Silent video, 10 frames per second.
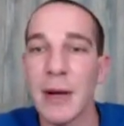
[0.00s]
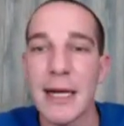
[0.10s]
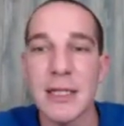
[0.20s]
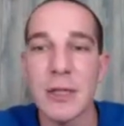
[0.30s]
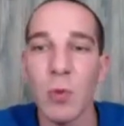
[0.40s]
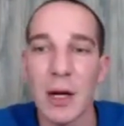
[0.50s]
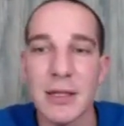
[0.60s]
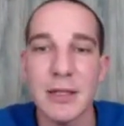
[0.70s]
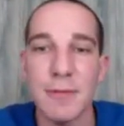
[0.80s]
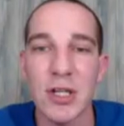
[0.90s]
easy
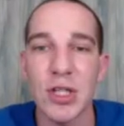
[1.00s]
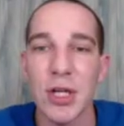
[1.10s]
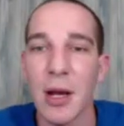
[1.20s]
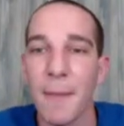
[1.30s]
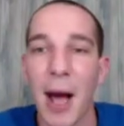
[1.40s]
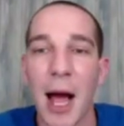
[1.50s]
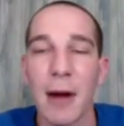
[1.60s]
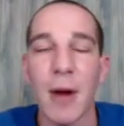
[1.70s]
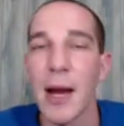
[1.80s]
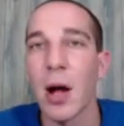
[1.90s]
ones, especially you could buy
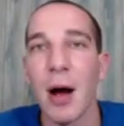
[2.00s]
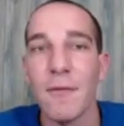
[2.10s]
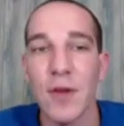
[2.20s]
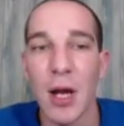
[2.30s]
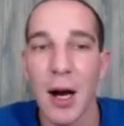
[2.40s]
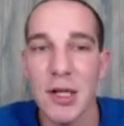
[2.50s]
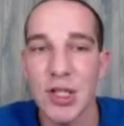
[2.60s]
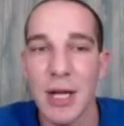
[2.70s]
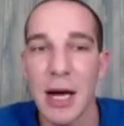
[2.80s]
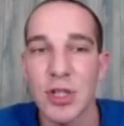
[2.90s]
right off the
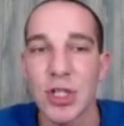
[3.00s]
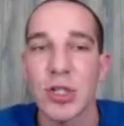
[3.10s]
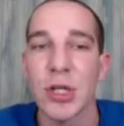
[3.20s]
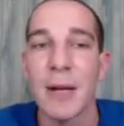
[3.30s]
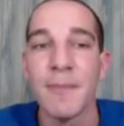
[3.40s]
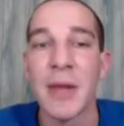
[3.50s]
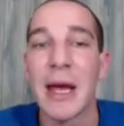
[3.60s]
auction house usually,